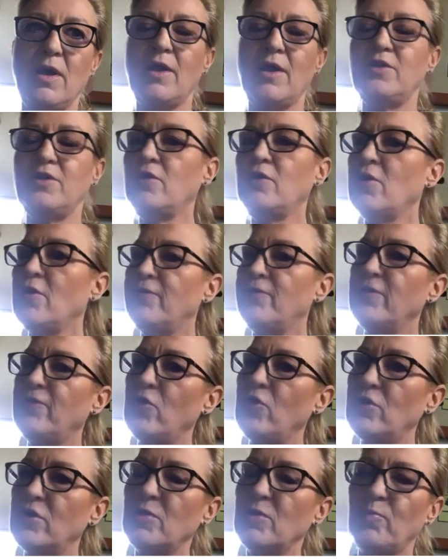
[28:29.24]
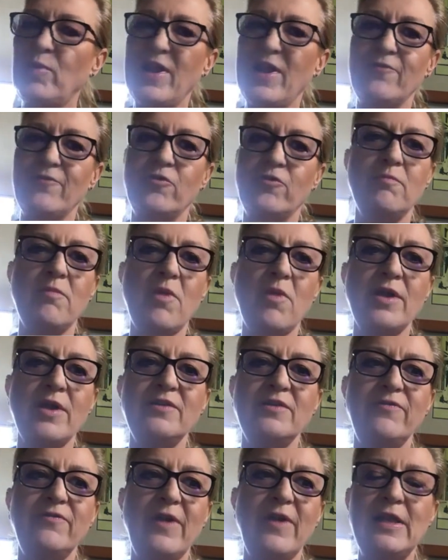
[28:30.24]
don't know if you've heard of the platform
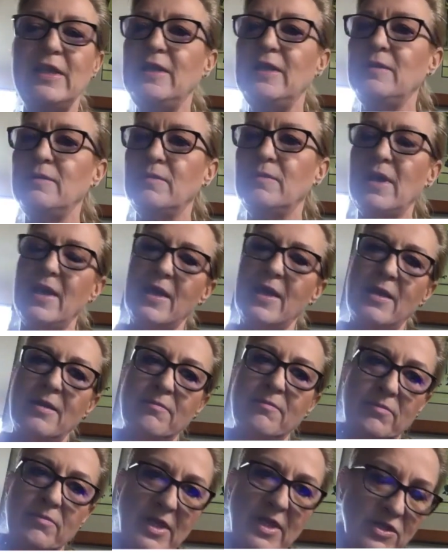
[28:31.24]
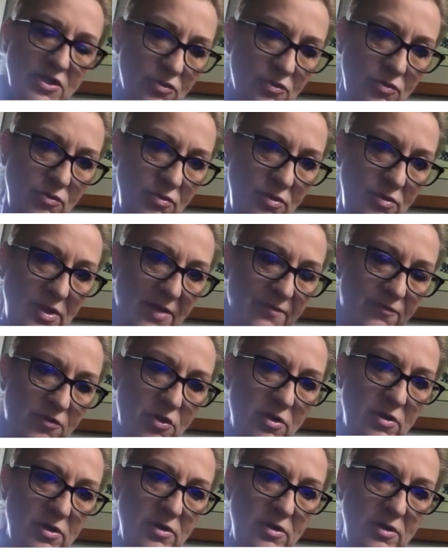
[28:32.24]
Mind Valley. They've
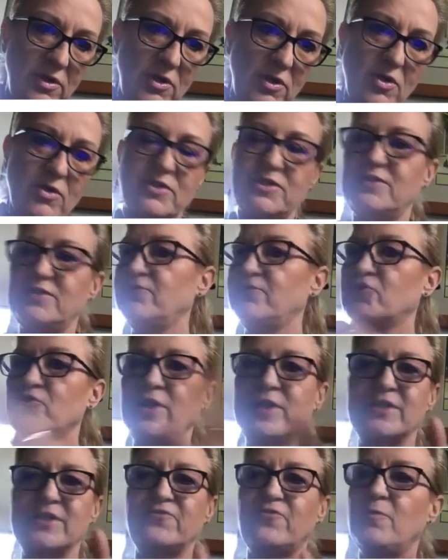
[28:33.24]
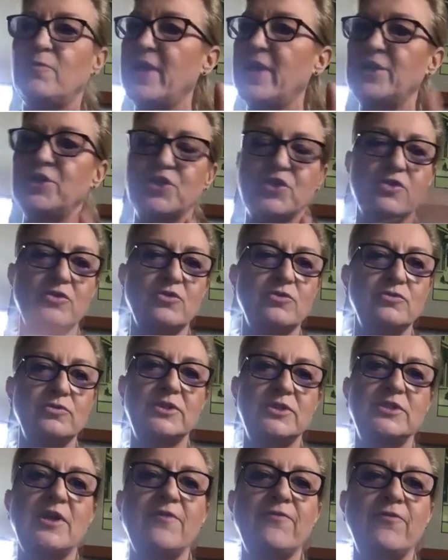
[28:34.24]
got lots of transformational
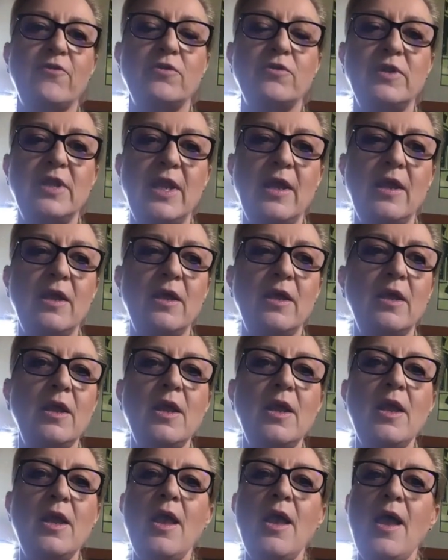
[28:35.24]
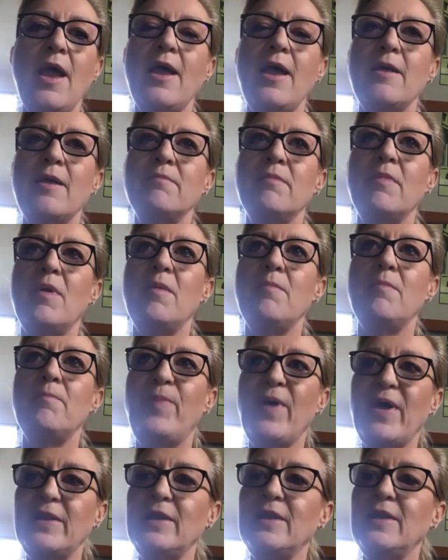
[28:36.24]
stuff on there.
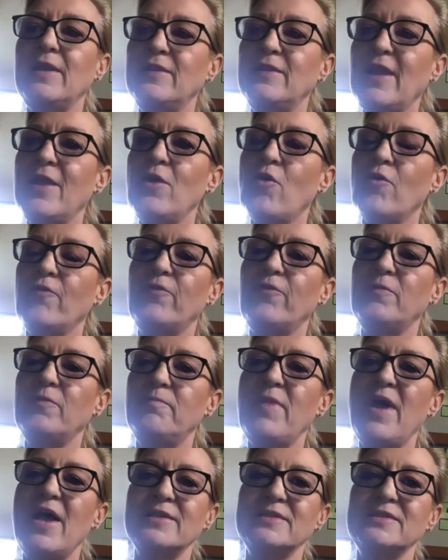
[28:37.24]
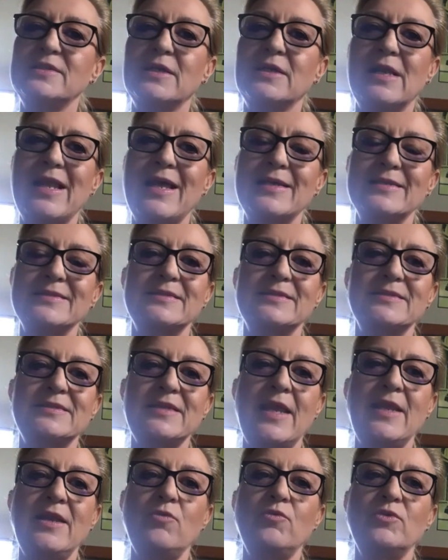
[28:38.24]
But they offered masterclasses,
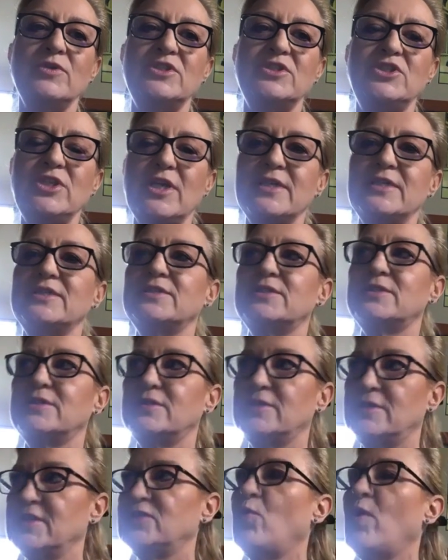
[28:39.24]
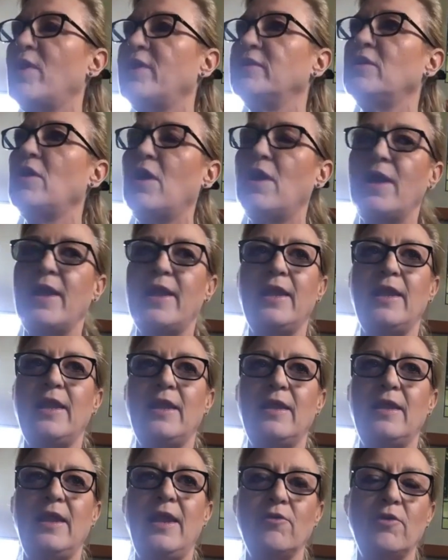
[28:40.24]
and it was just this one guy,
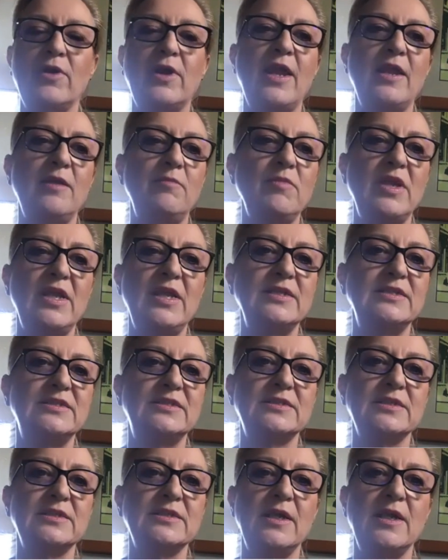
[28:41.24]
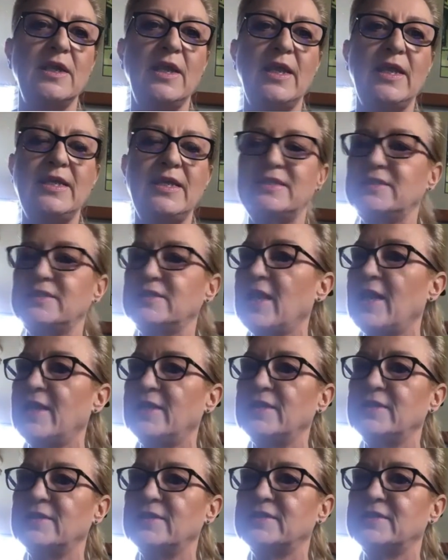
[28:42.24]
Eric Edmeades. He started